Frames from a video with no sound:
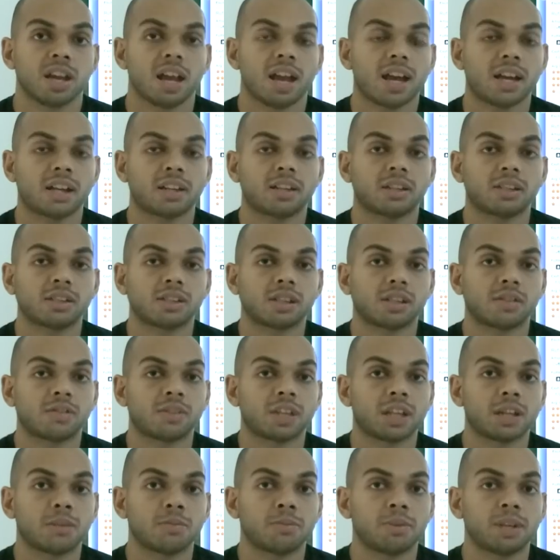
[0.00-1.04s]
and is
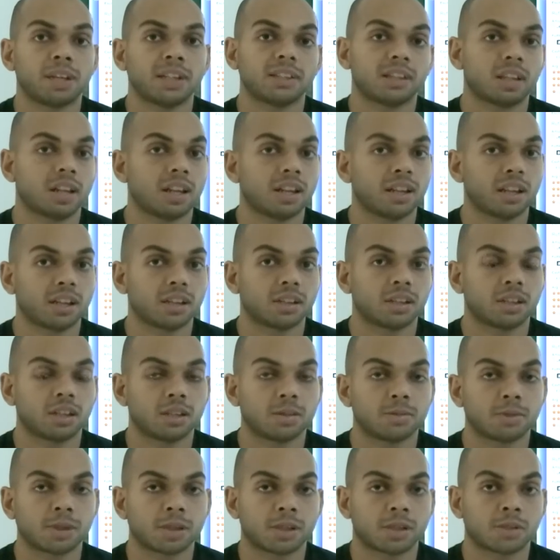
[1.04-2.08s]
available in the link in the
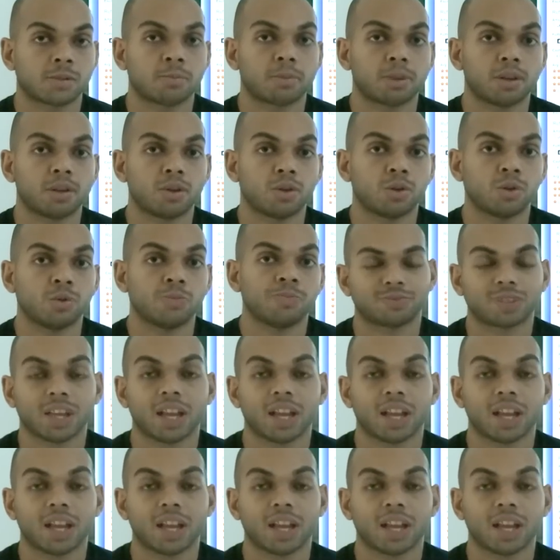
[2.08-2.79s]
description below.